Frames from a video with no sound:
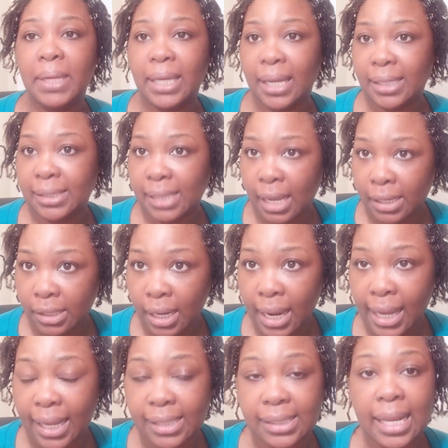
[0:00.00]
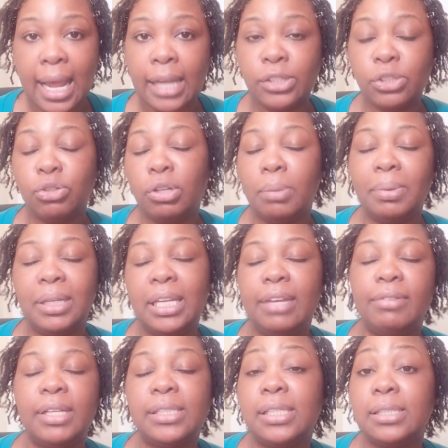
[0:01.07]
because like I said, I truly
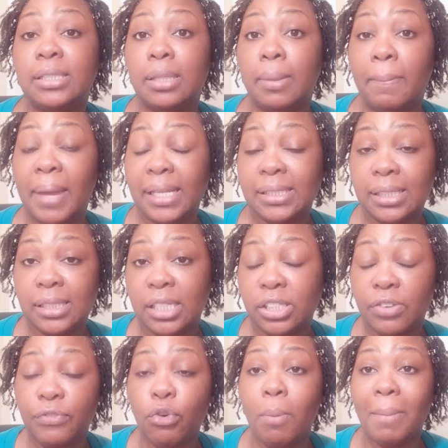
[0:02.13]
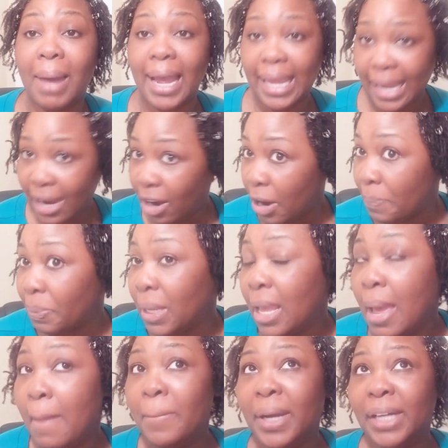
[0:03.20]
believe this is the best decision for my hair.
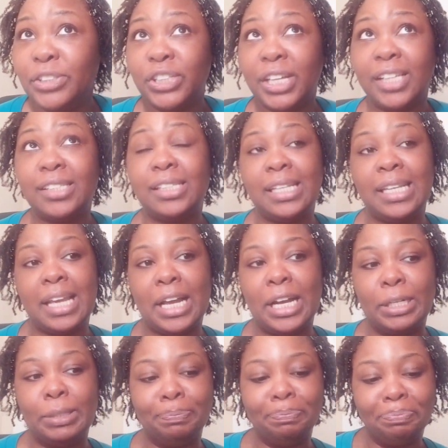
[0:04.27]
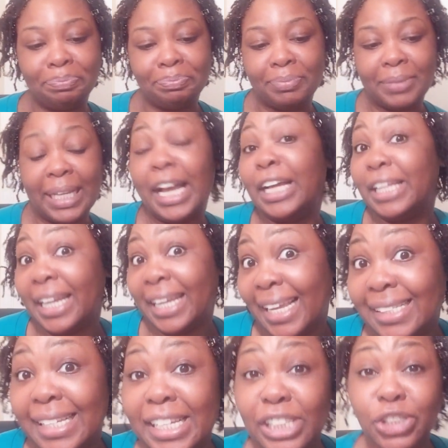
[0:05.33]
But just the I
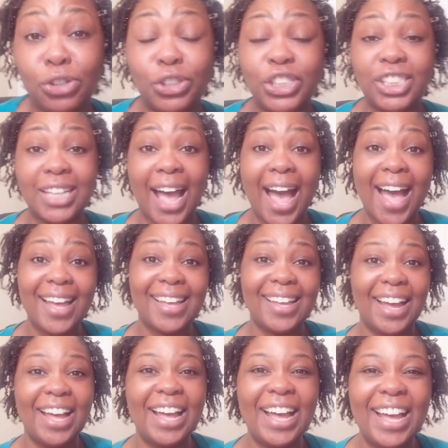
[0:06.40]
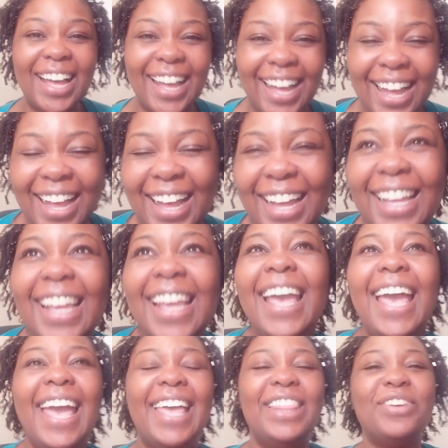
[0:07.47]
guess initial shock
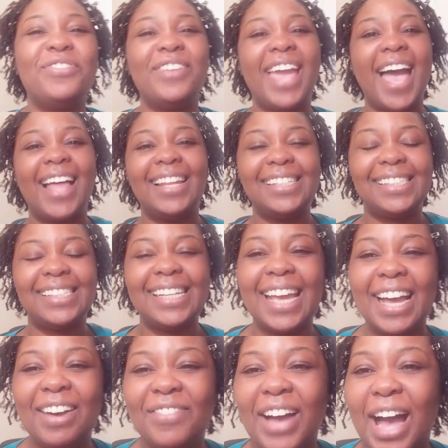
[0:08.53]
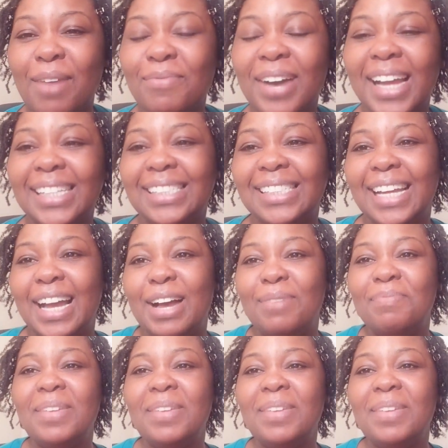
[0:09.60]
and the reality of how much